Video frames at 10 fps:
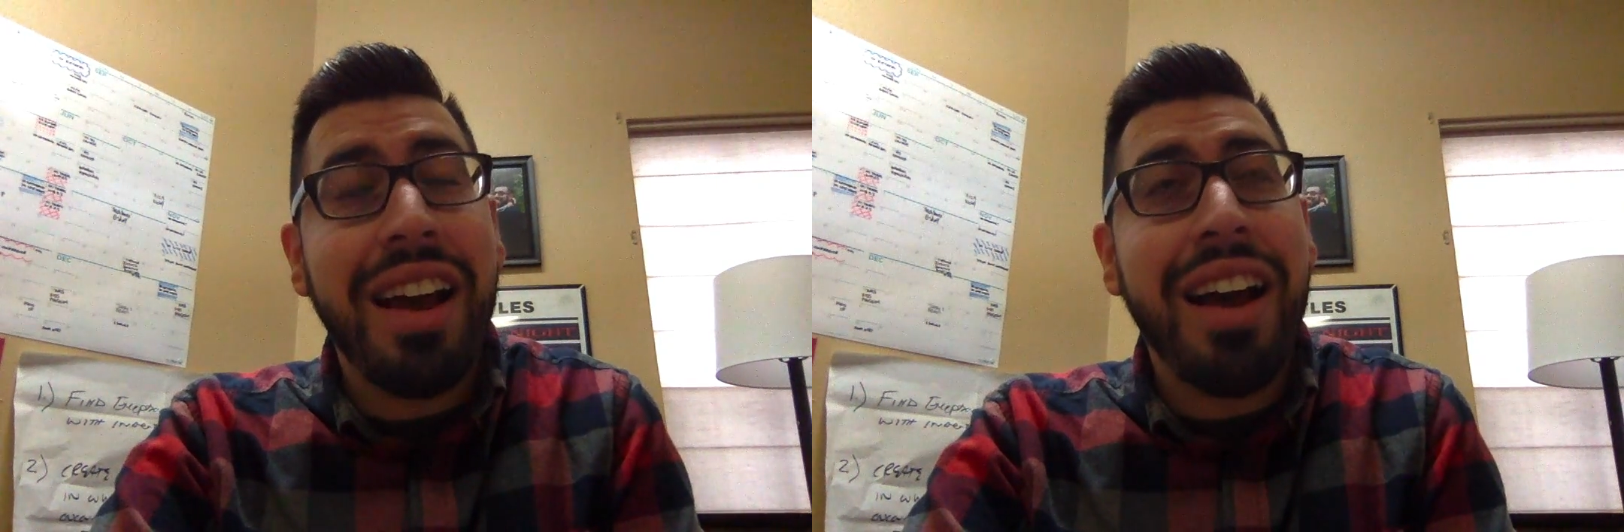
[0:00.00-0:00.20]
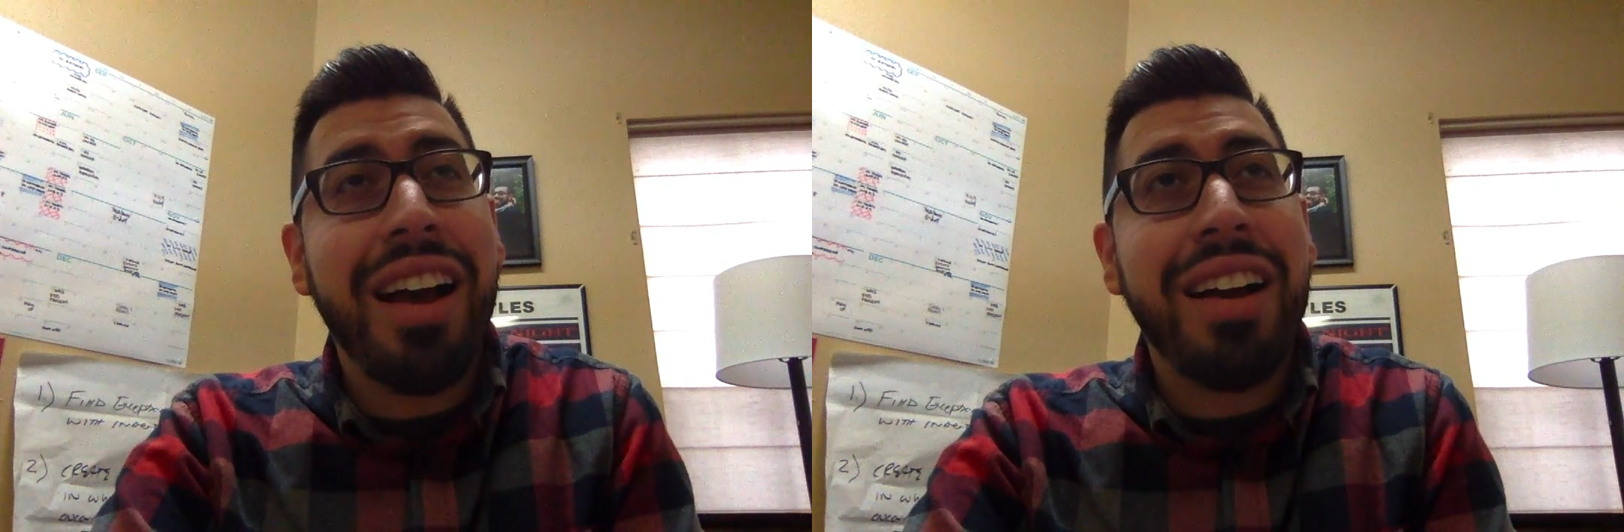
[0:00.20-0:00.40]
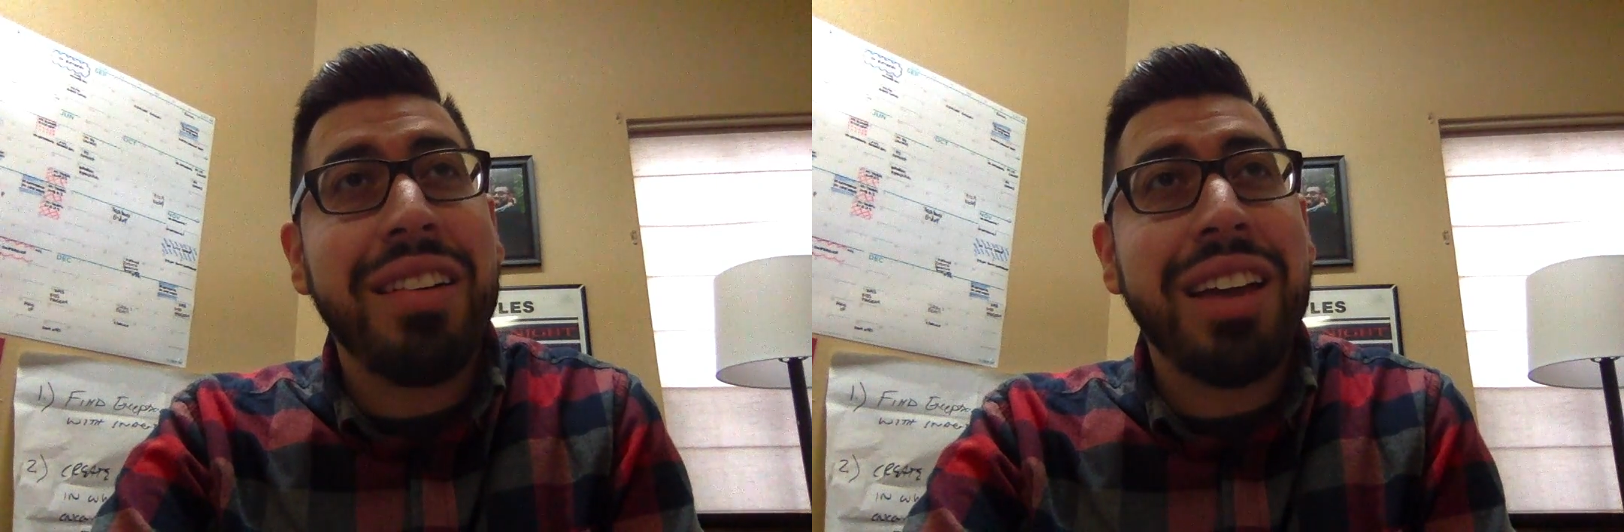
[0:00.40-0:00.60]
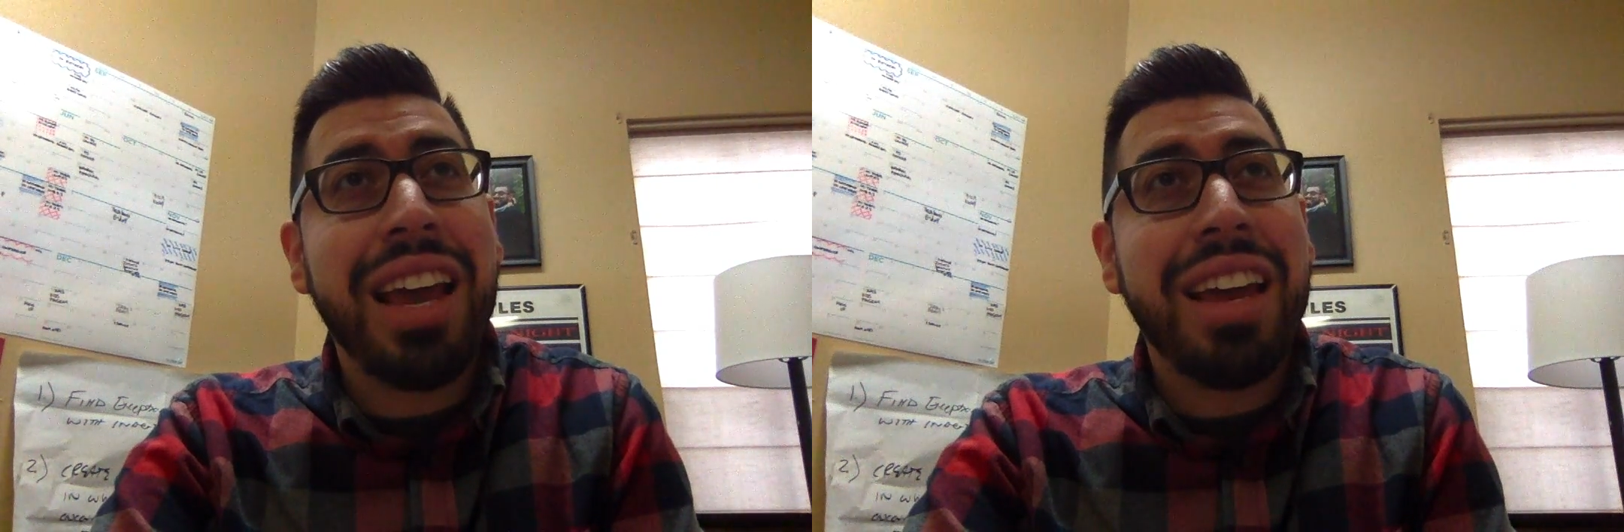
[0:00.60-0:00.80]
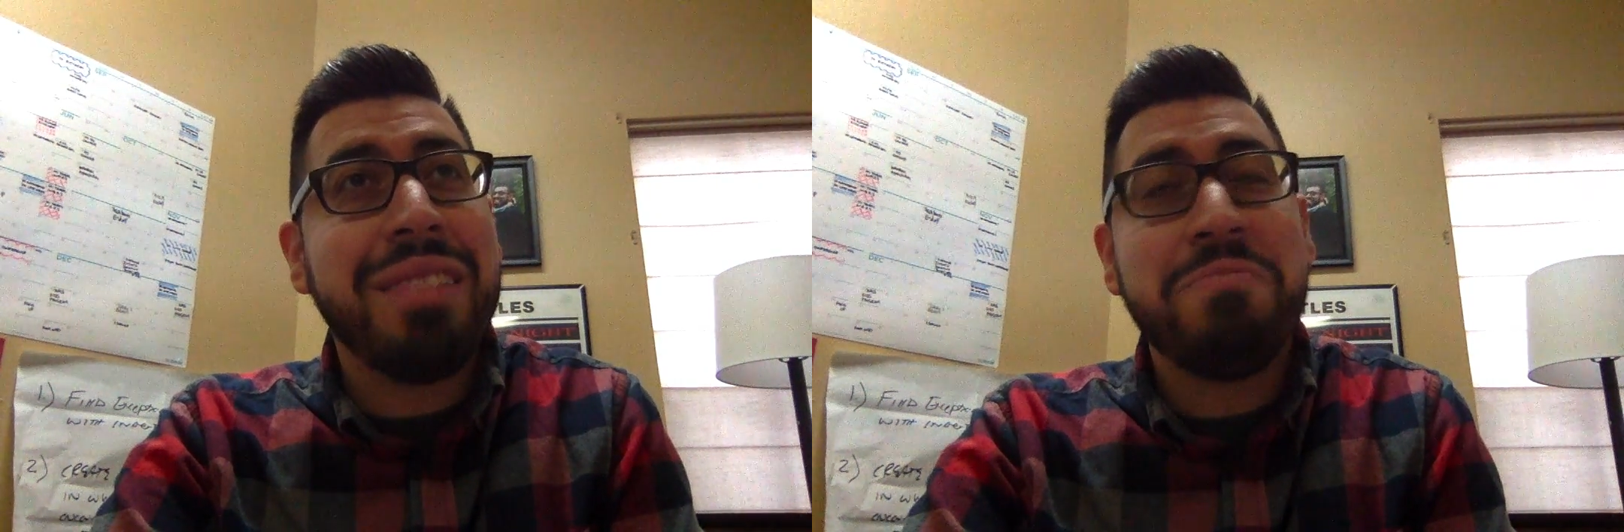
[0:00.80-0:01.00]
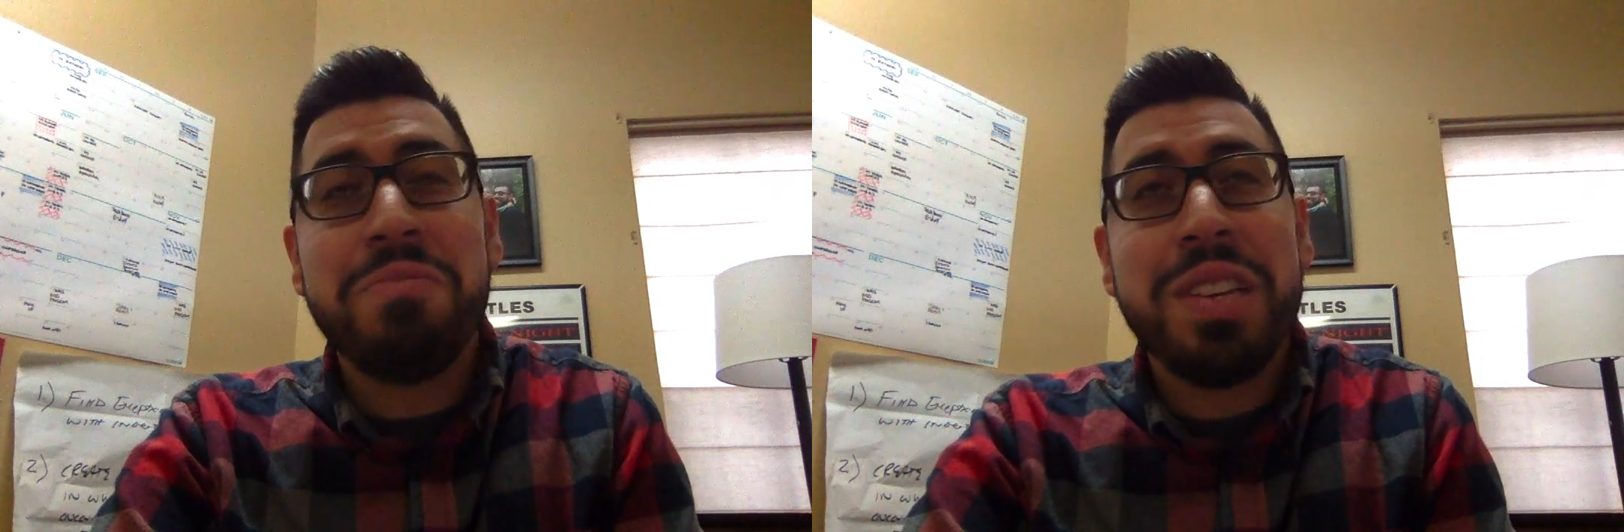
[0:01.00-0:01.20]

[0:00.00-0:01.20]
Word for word: Uh, and